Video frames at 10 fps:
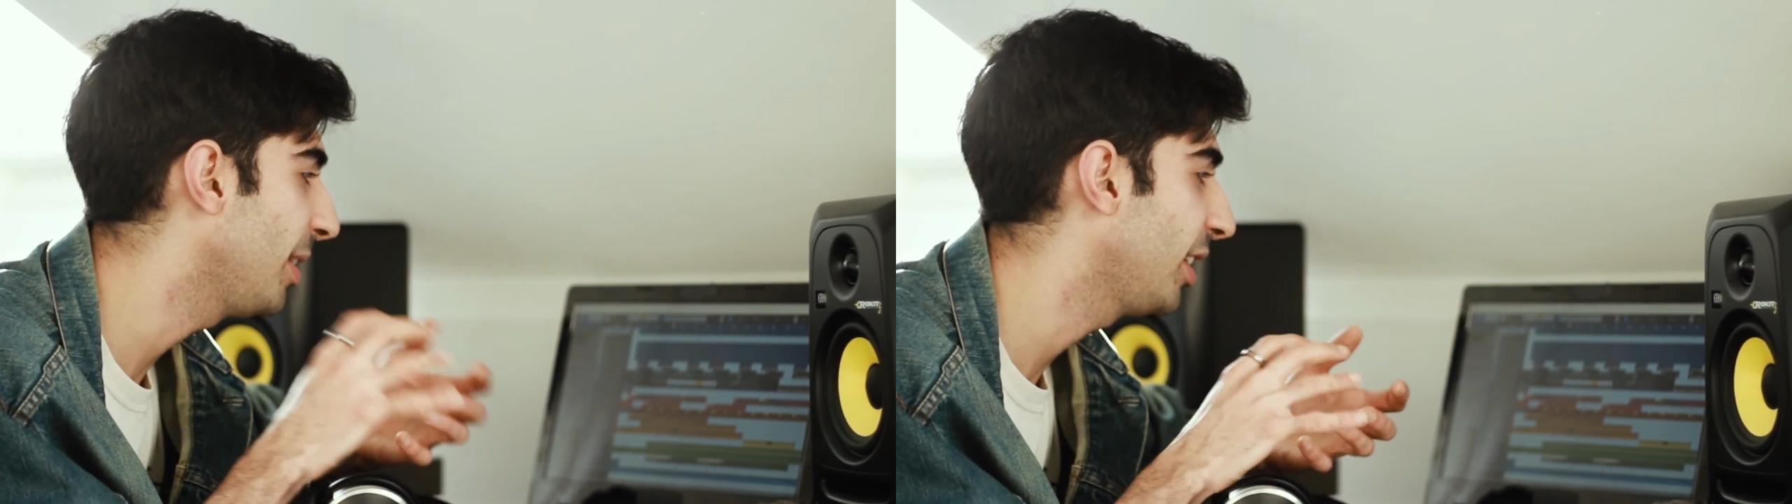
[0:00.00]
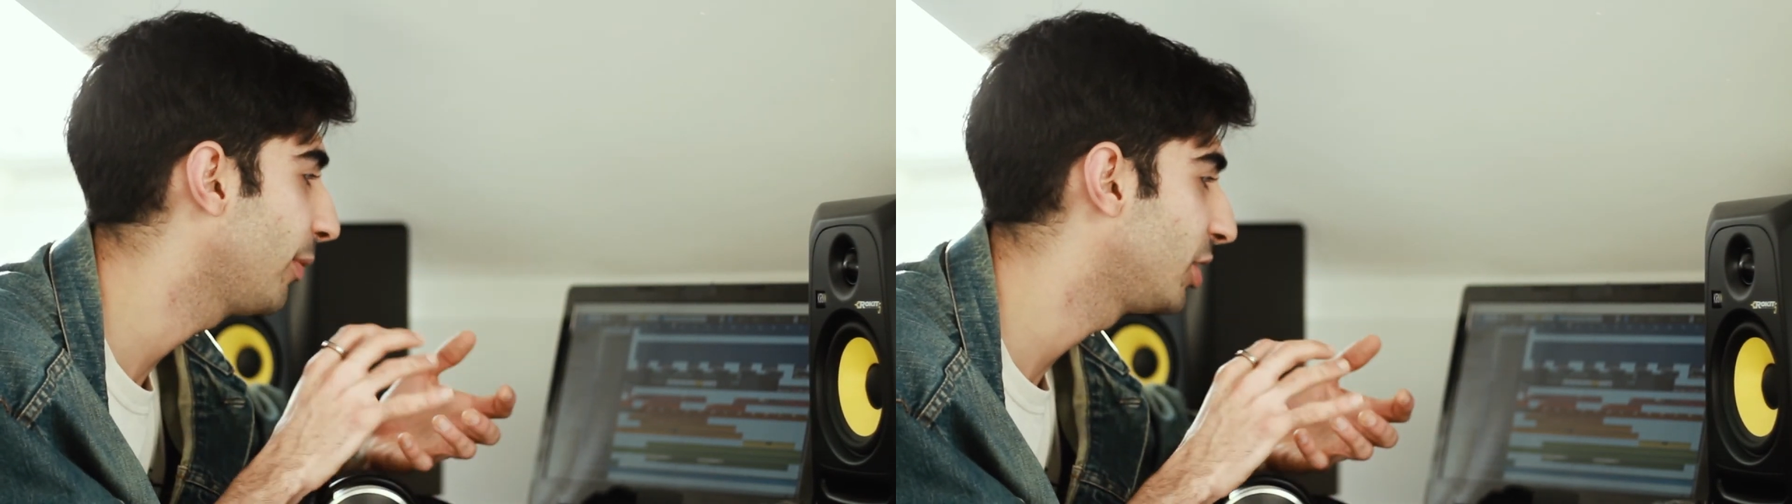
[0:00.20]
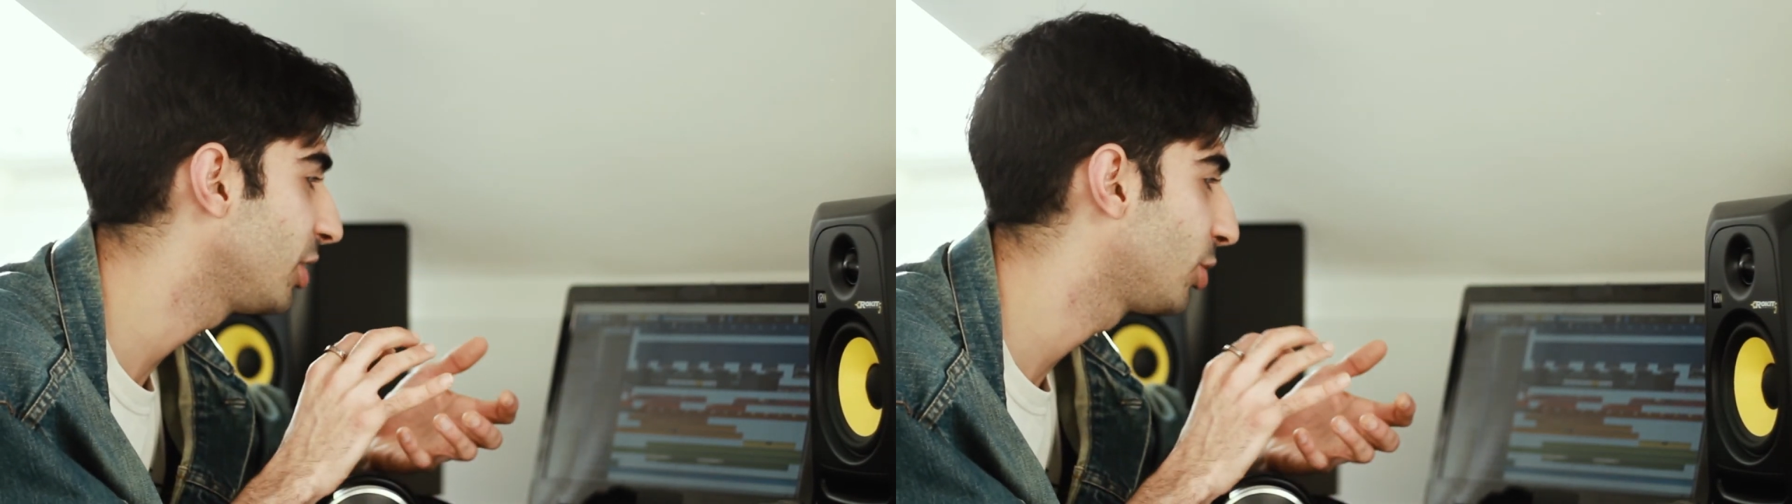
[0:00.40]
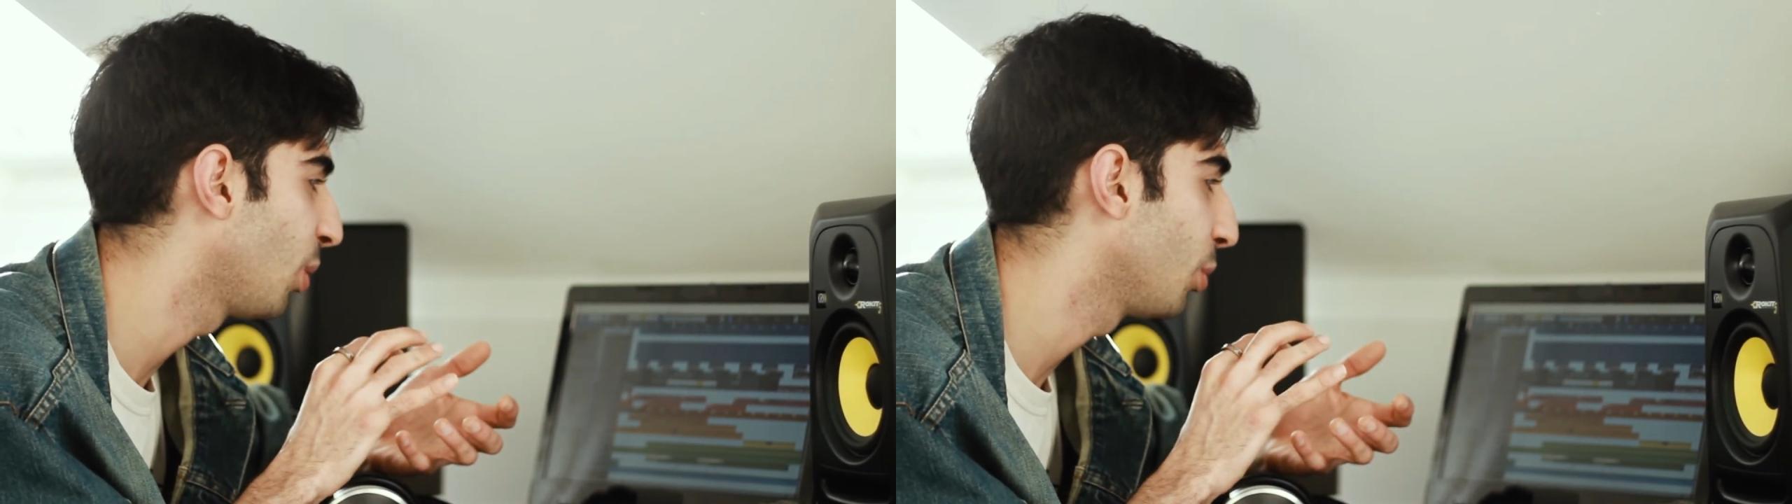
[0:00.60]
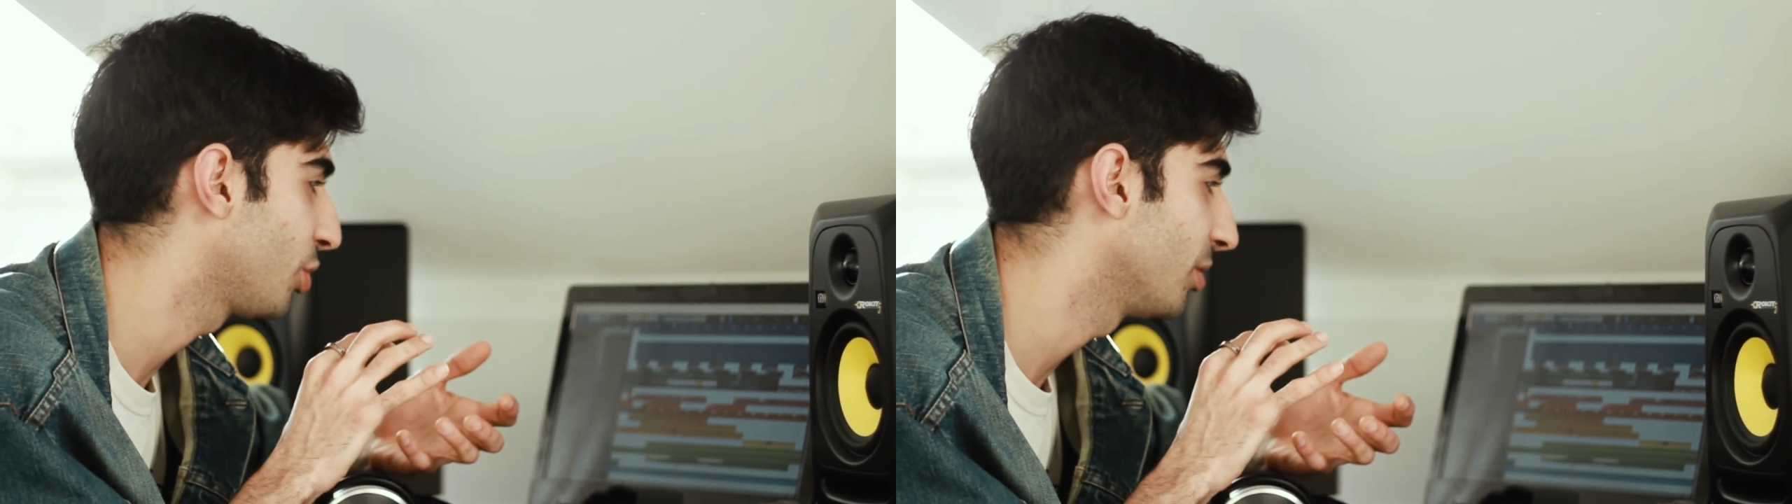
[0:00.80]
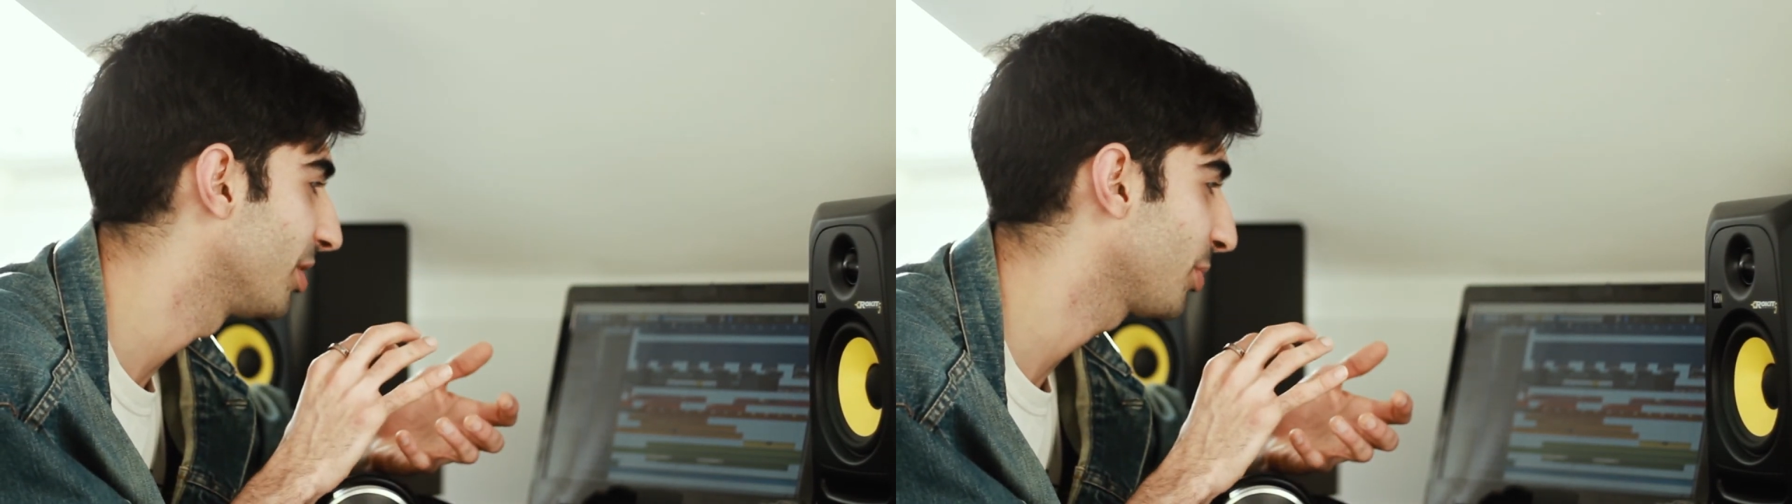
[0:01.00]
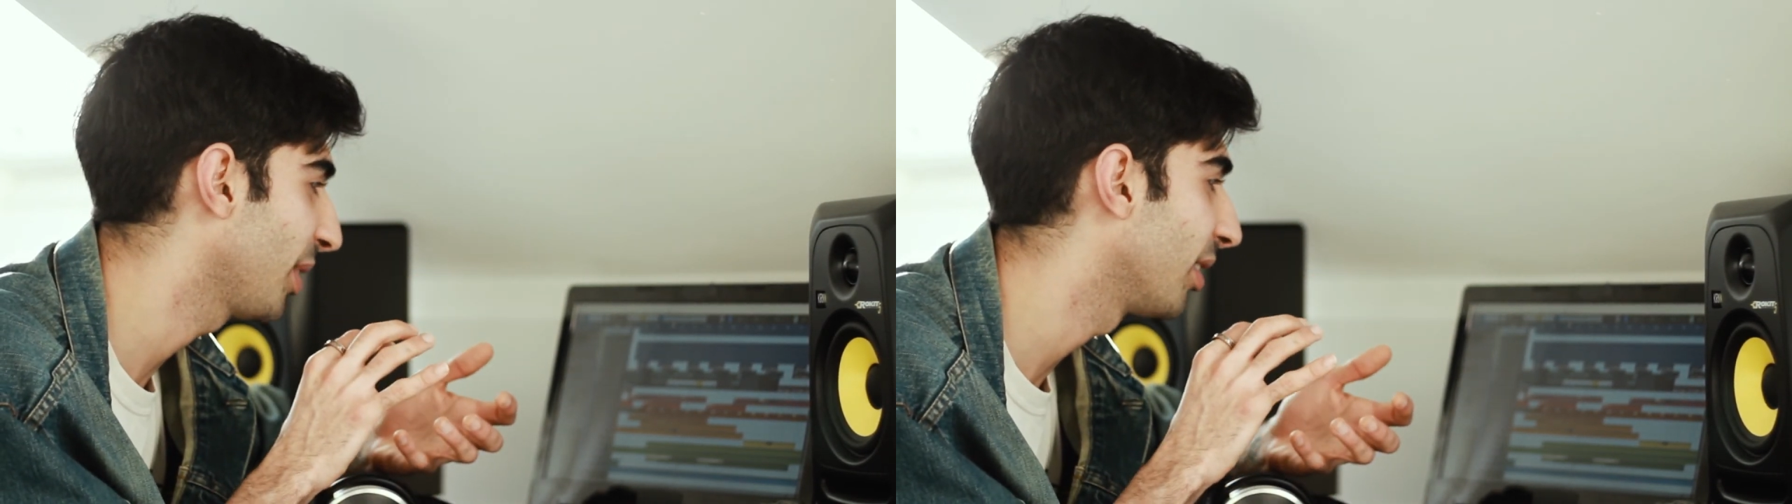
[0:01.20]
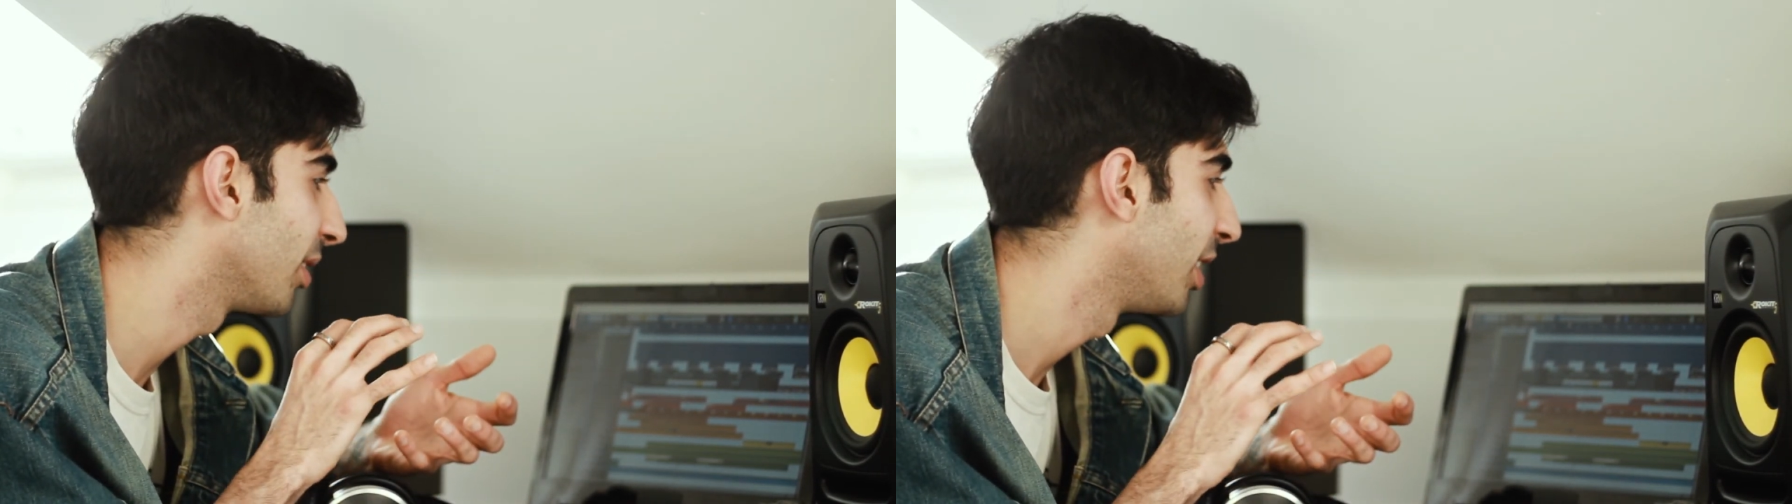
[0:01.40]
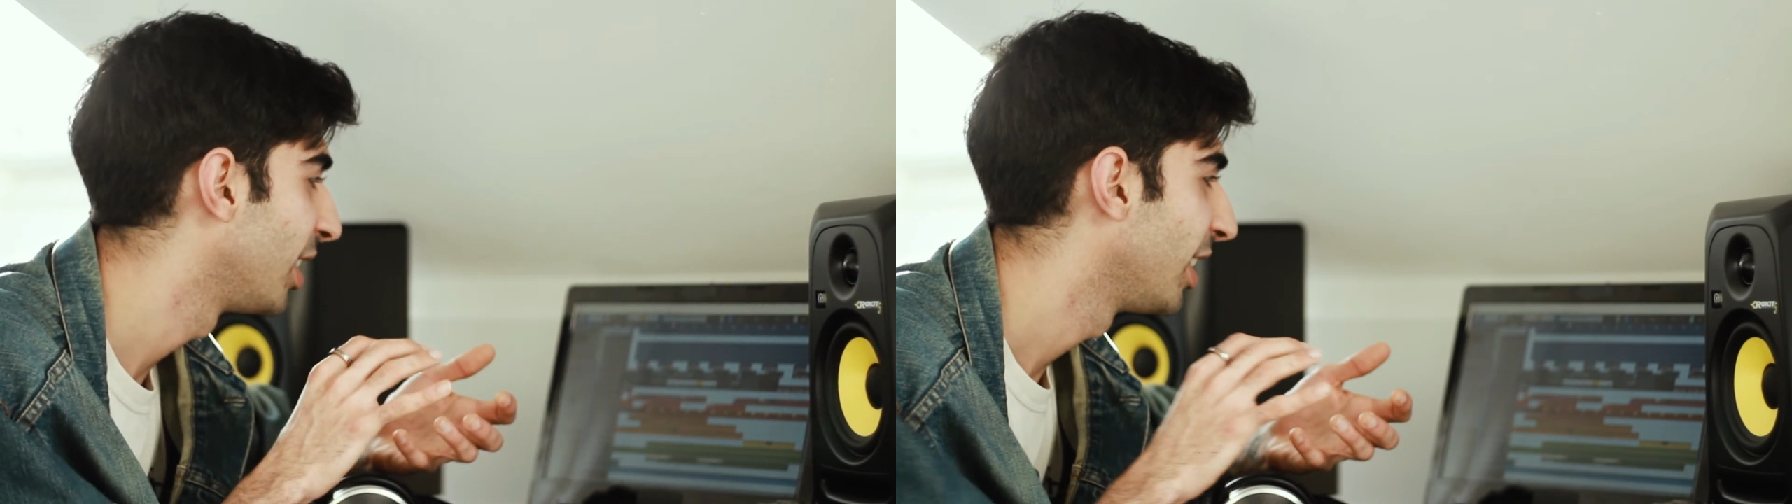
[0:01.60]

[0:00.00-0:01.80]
bit of distortion as well,